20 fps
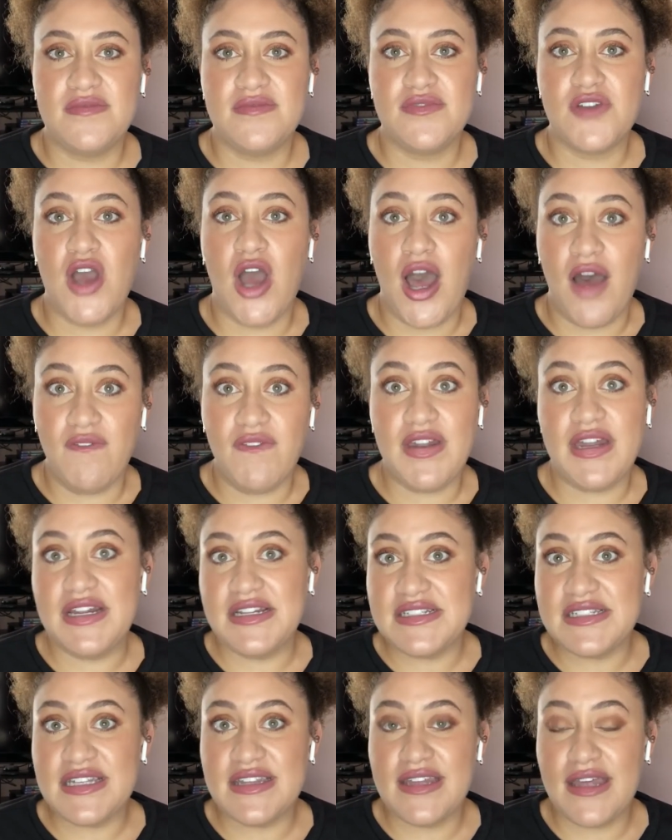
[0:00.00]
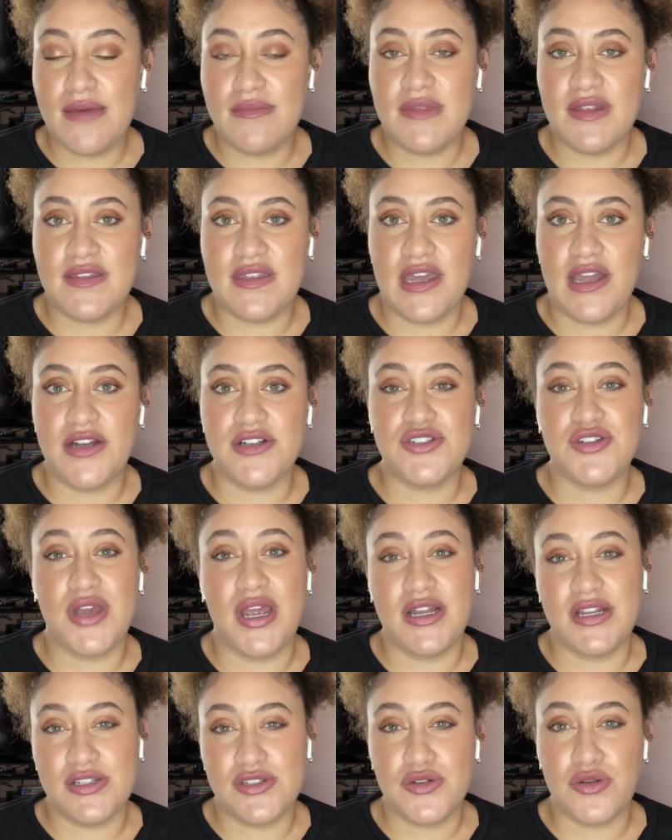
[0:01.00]
confidence in them that they're trying
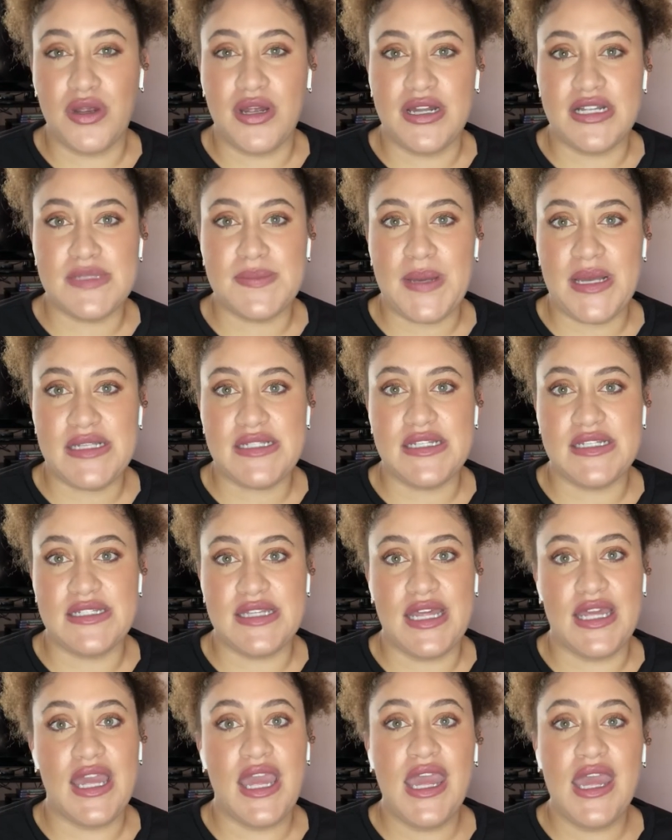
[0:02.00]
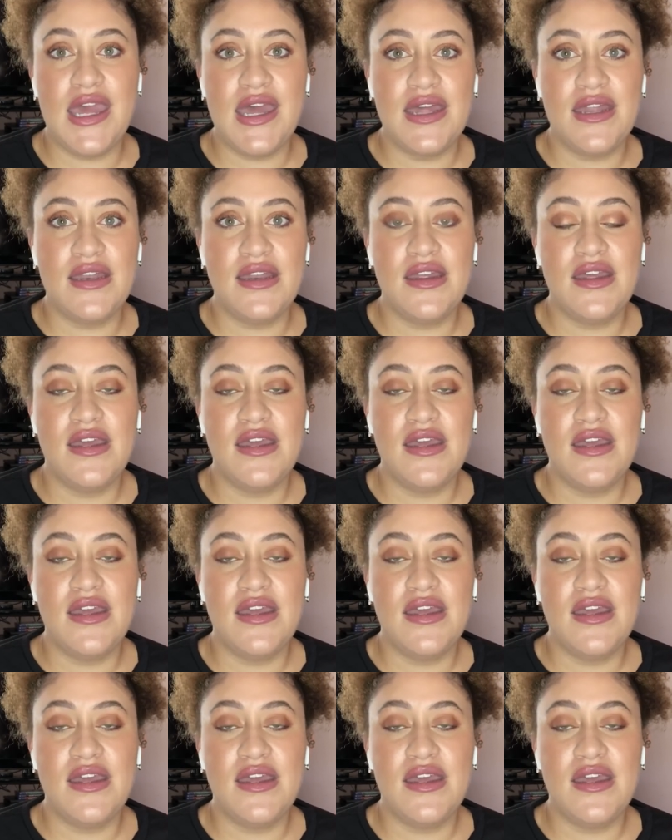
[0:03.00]
to screen as best as they can.